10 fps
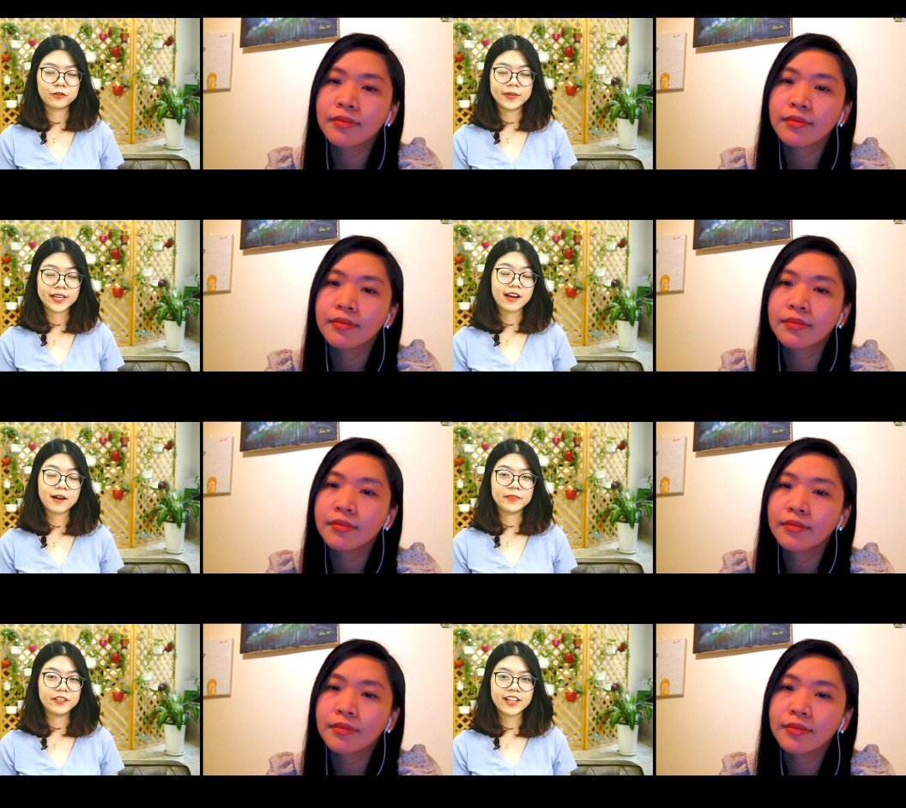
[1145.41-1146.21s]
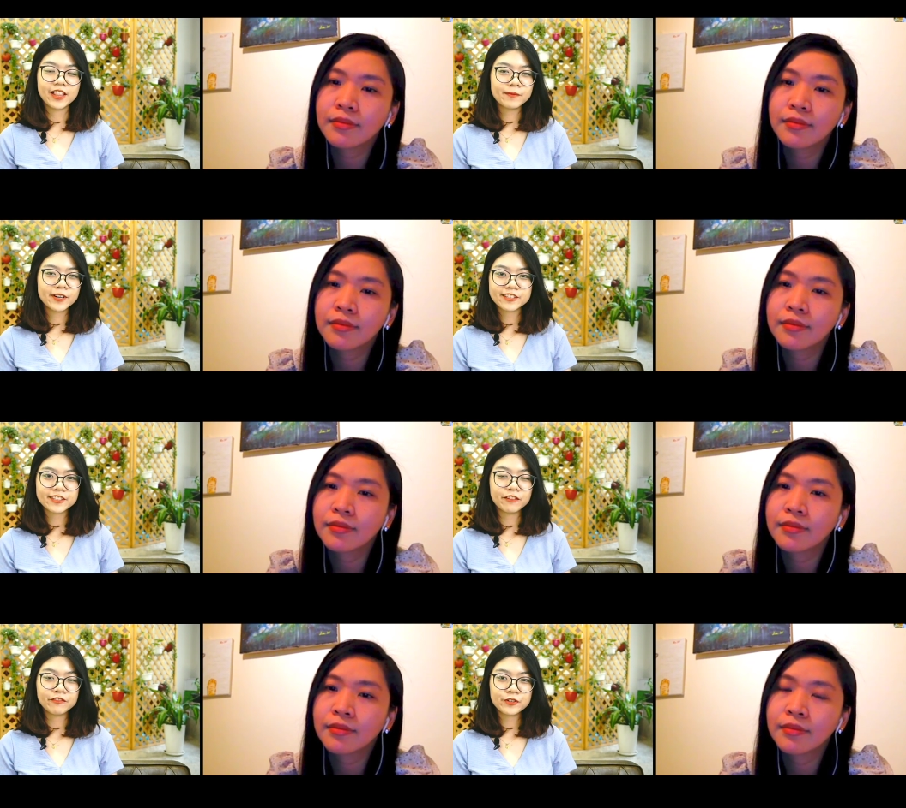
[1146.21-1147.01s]
Speaker 1: become developers in
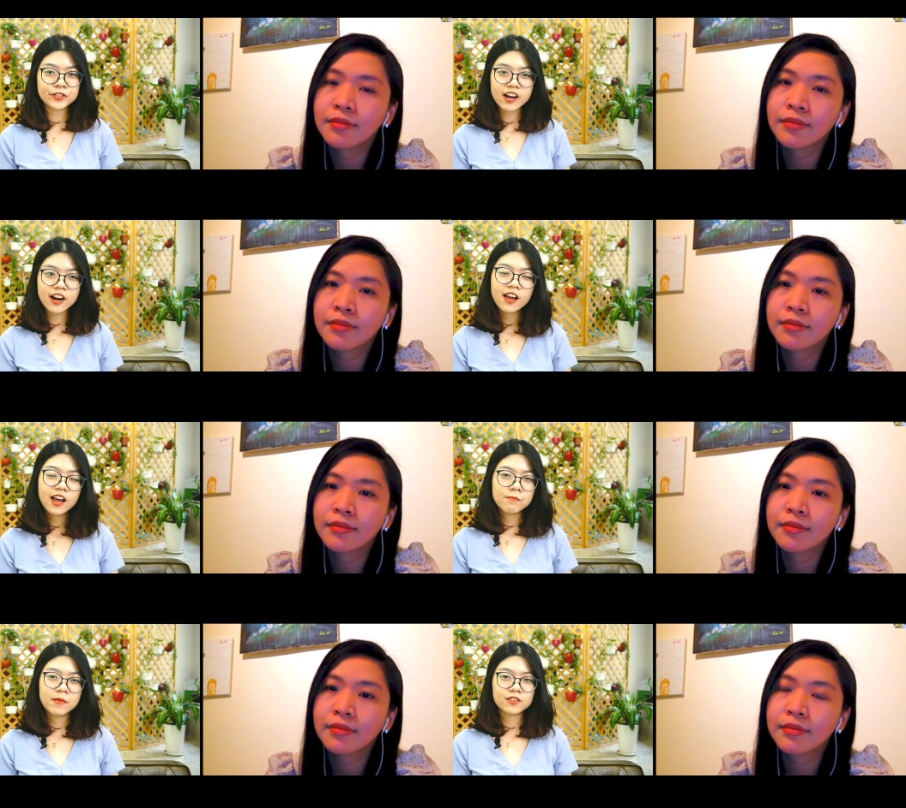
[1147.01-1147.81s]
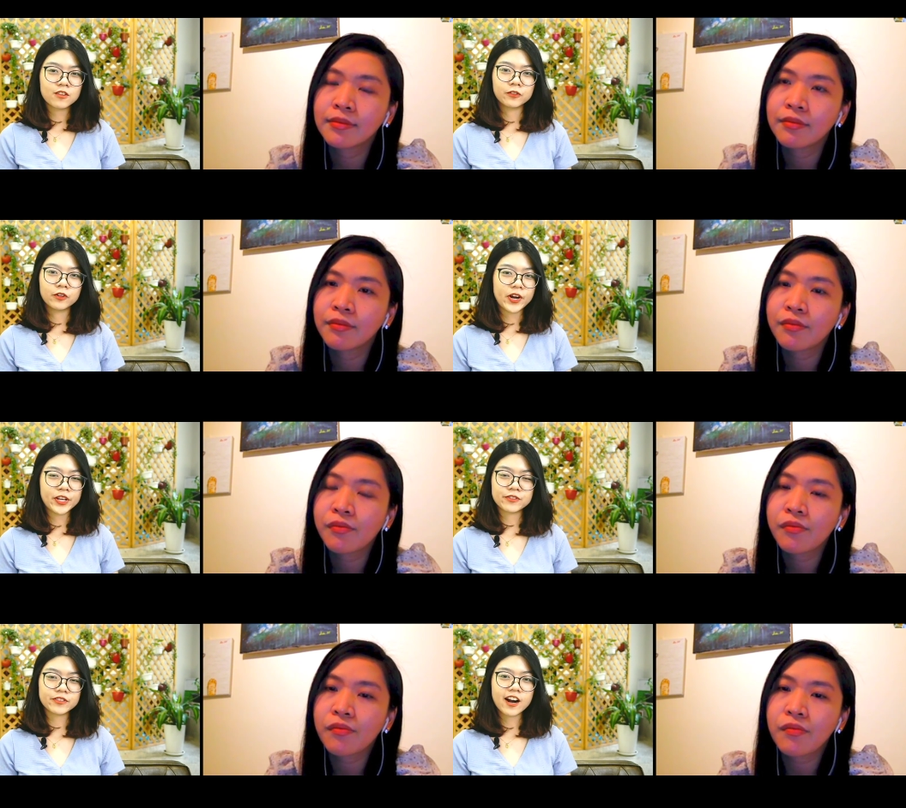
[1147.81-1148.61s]
the future but don't know where
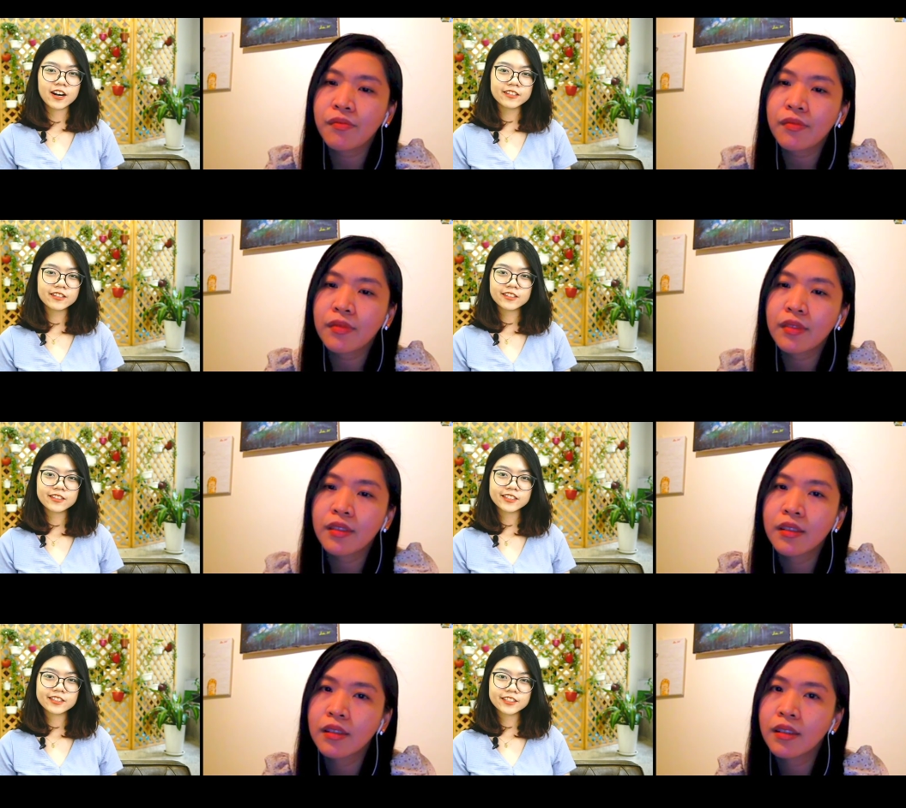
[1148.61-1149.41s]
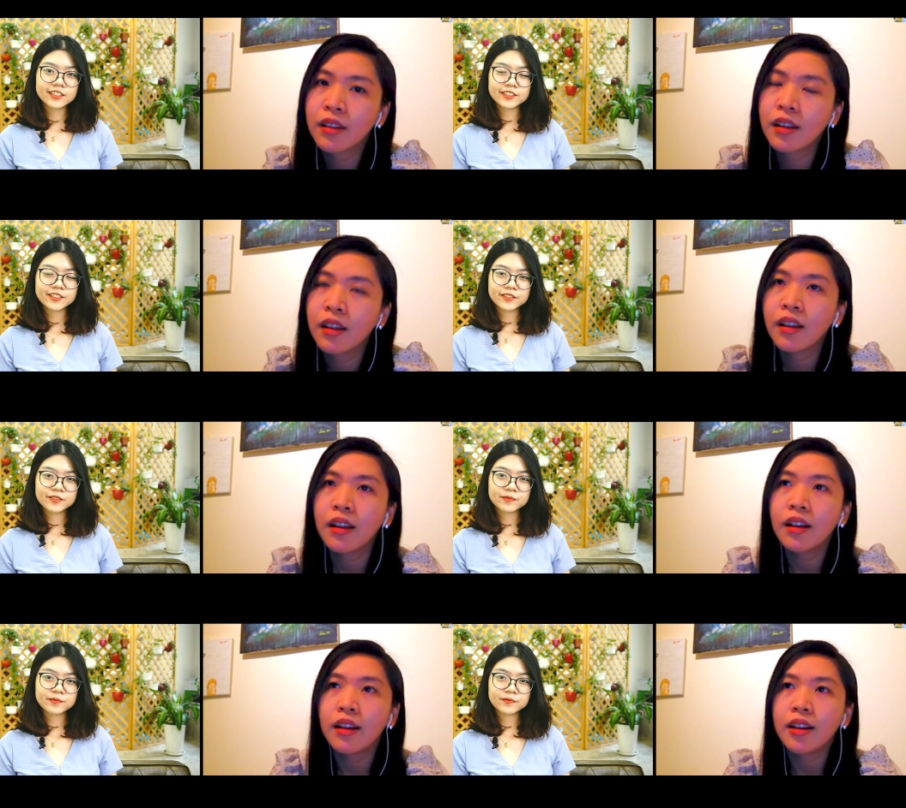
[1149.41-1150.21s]
to start?
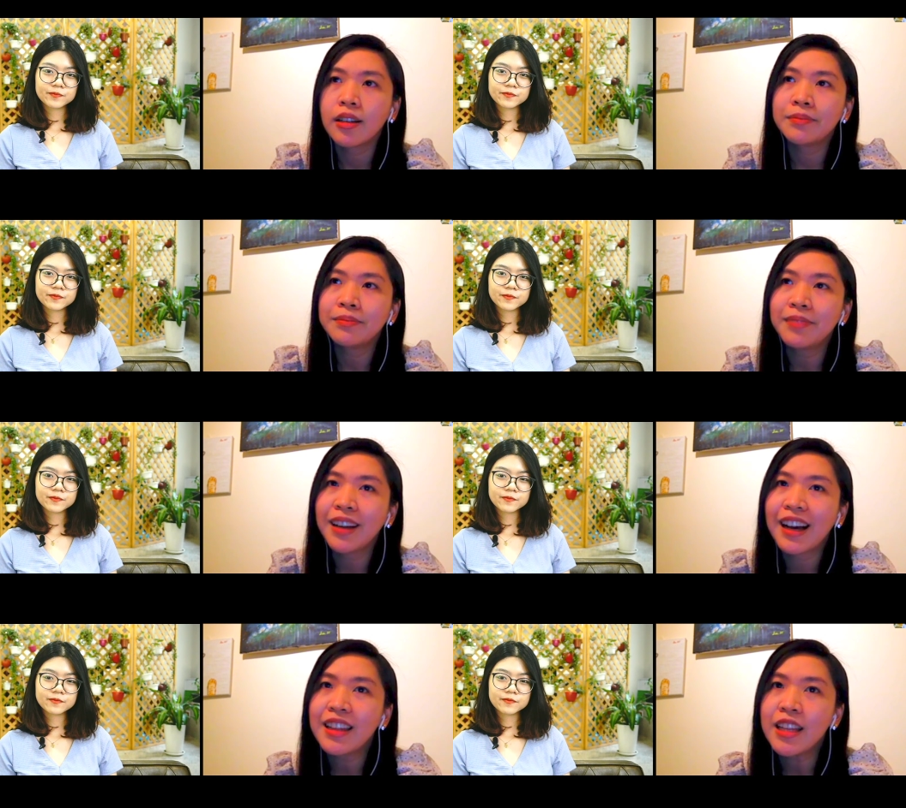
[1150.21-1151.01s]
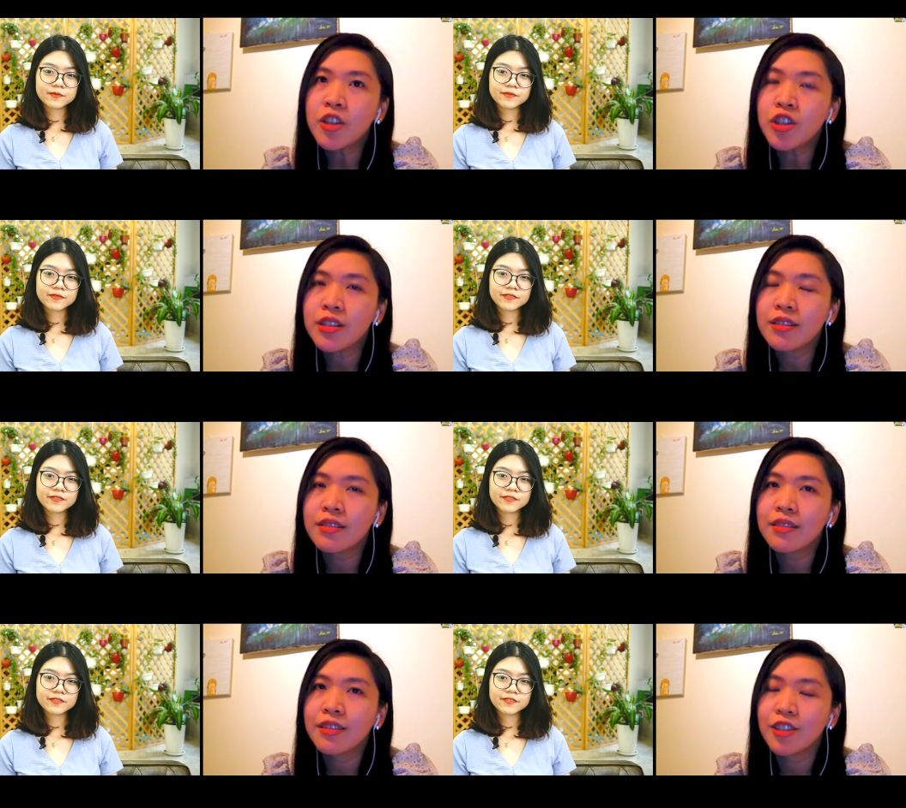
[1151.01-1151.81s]
Speaker 2: Um, I think
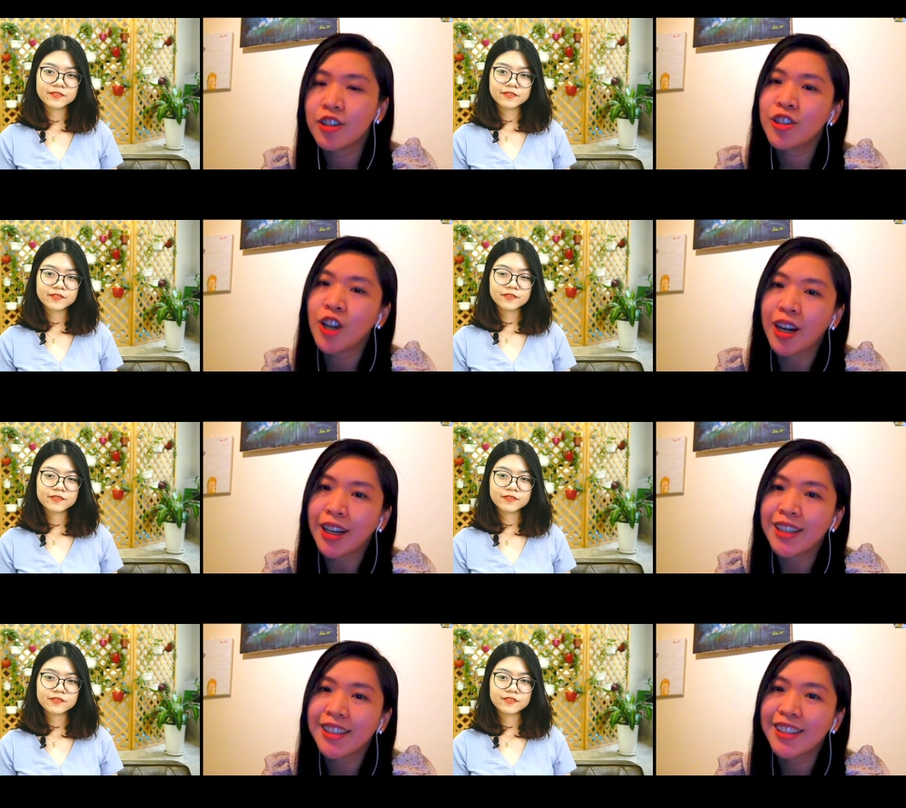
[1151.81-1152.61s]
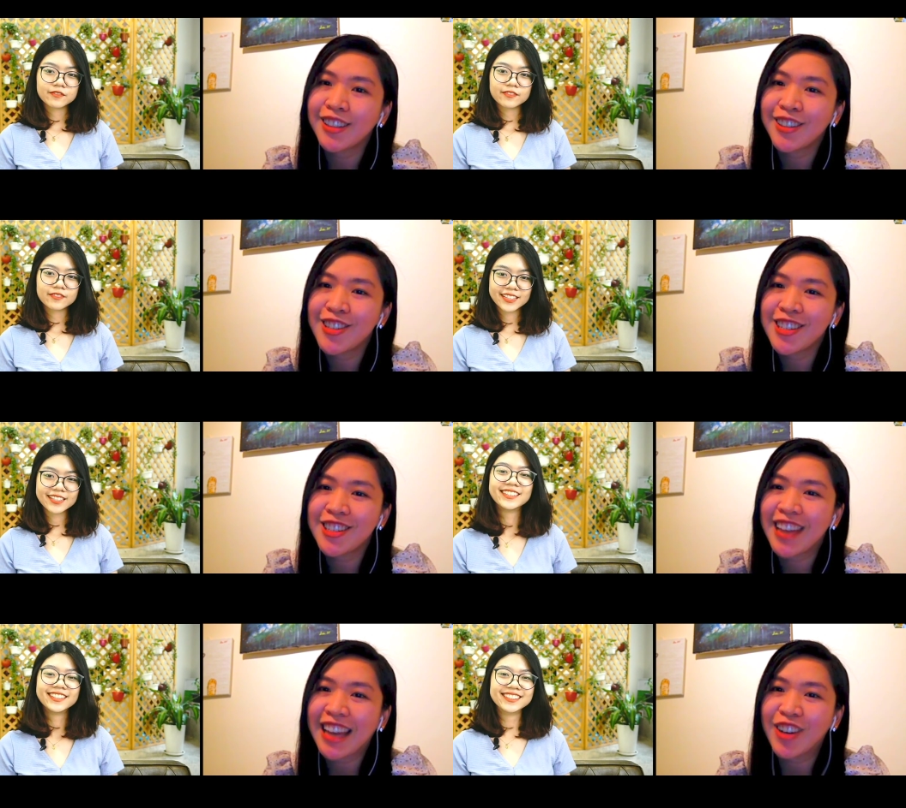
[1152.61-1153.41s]
just just start. You know,
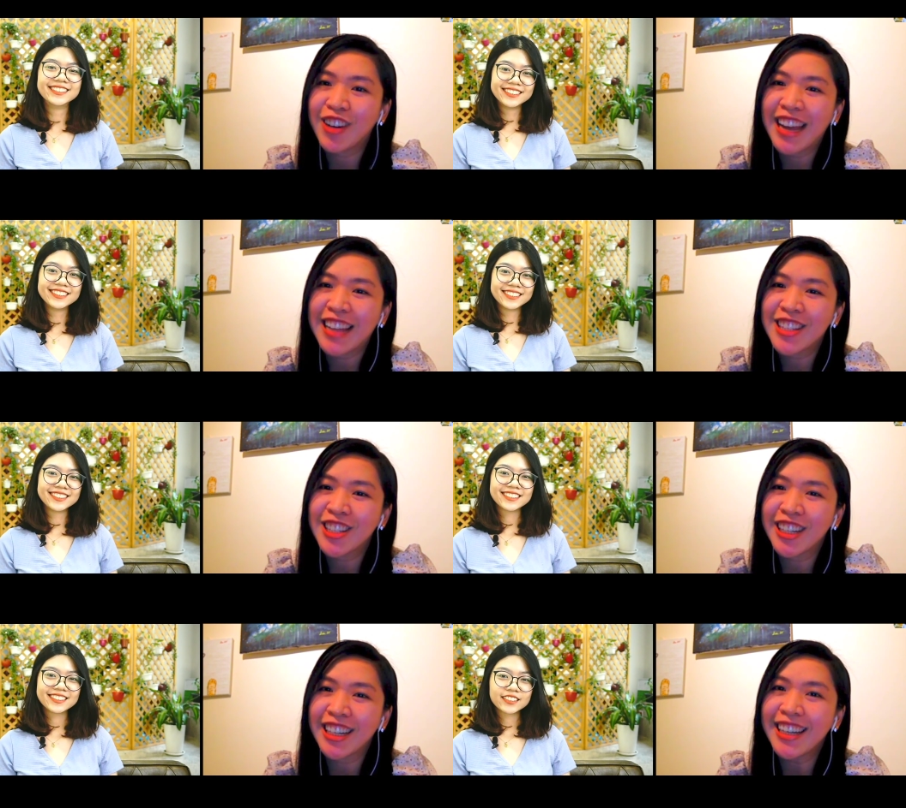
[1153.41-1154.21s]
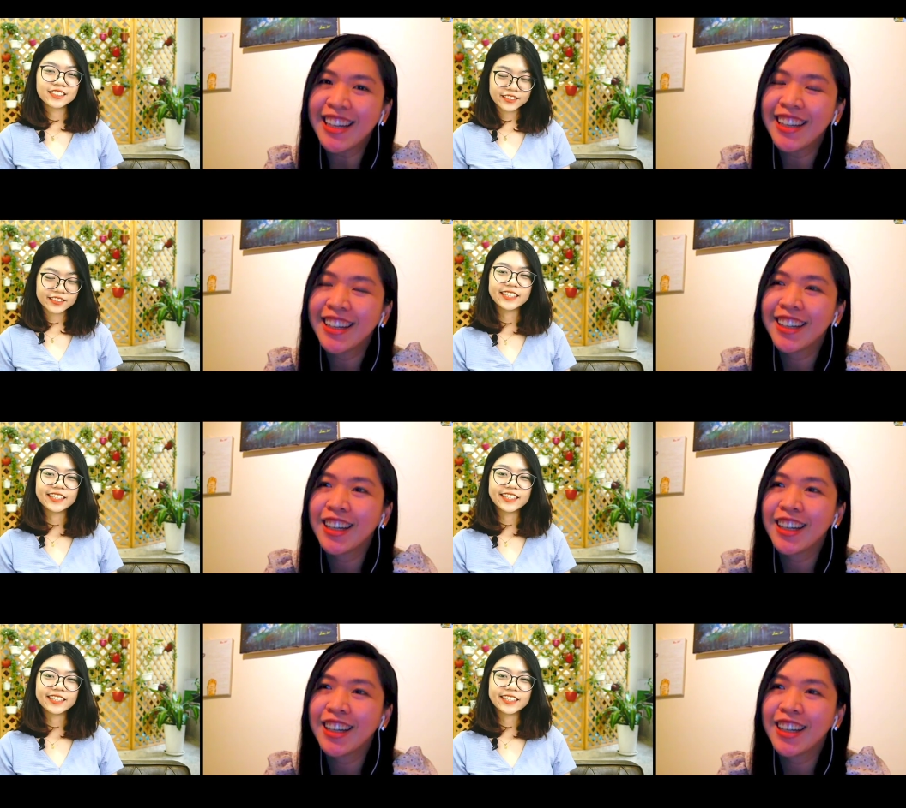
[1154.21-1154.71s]
just get your hands dirty. Okay.